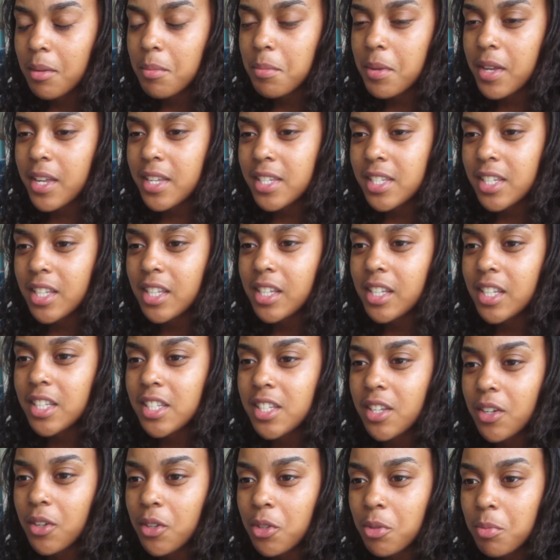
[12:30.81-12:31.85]
basically
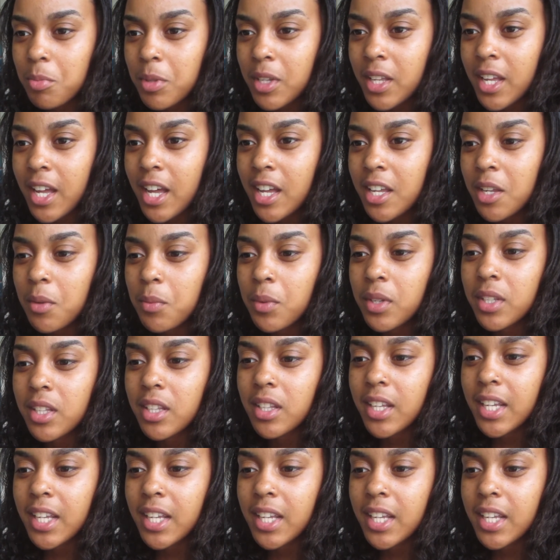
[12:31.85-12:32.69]
told me how he want